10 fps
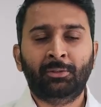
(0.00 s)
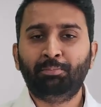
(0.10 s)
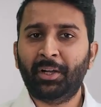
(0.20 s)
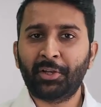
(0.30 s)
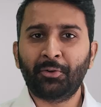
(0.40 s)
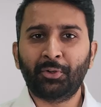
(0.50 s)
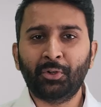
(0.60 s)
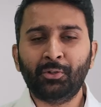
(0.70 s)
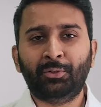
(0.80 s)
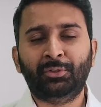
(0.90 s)
But do you
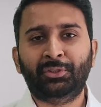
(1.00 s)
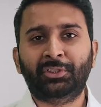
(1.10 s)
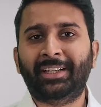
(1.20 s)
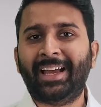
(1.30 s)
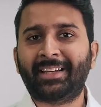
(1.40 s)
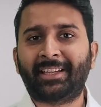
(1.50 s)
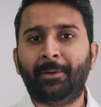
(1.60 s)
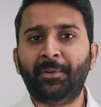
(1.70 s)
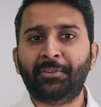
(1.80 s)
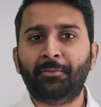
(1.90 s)
know the dash
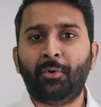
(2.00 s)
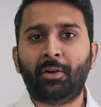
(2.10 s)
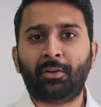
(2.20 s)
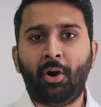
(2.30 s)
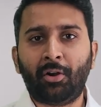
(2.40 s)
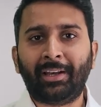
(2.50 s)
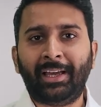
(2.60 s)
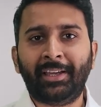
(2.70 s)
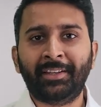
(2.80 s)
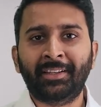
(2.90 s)
cam which you bought
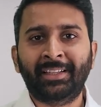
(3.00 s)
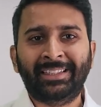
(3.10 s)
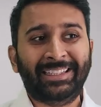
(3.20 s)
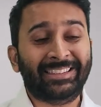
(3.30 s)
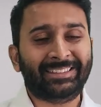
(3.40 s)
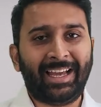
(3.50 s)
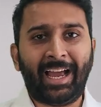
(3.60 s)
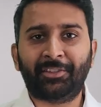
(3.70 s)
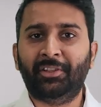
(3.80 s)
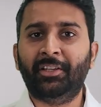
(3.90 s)
online is
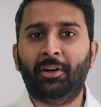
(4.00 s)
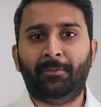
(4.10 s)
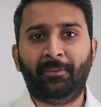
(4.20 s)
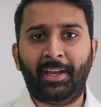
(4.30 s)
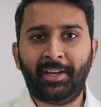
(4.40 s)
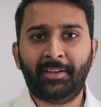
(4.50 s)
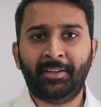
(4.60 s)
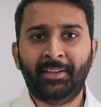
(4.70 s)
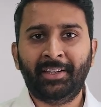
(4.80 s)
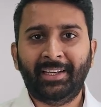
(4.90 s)
actually offline?
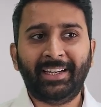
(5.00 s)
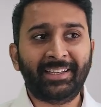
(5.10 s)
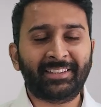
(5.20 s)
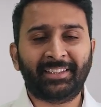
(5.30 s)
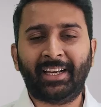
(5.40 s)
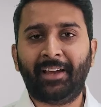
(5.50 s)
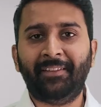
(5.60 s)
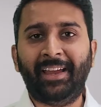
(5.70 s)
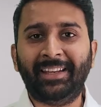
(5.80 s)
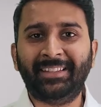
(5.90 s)
It doesn't have
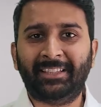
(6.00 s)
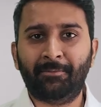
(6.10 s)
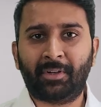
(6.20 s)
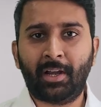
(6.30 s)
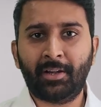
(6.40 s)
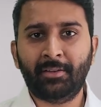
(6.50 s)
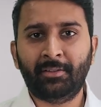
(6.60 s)
any SIM card.